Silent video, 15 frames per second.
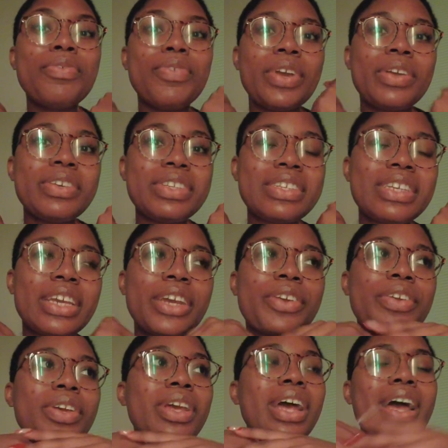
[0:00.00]
very
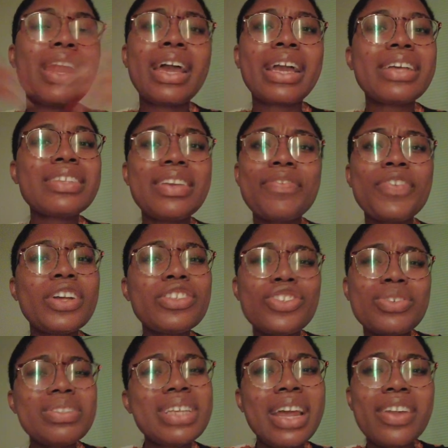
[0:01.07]
scary. And like I said, if your
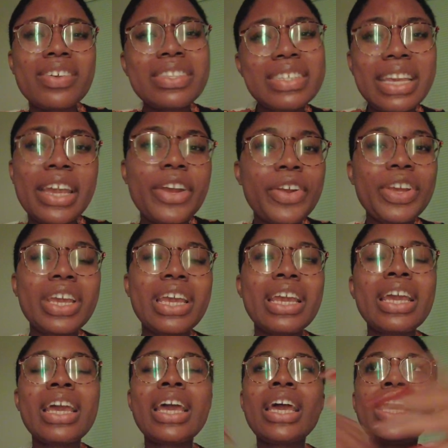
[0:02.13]
dreams are not
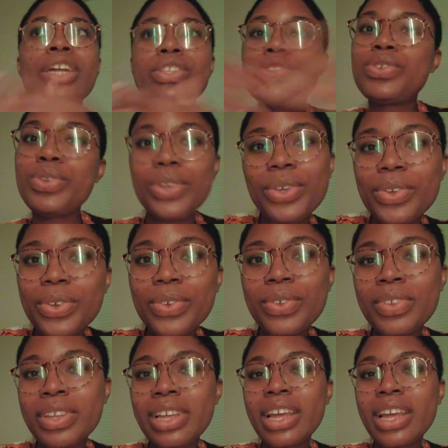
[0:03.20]
scary to you,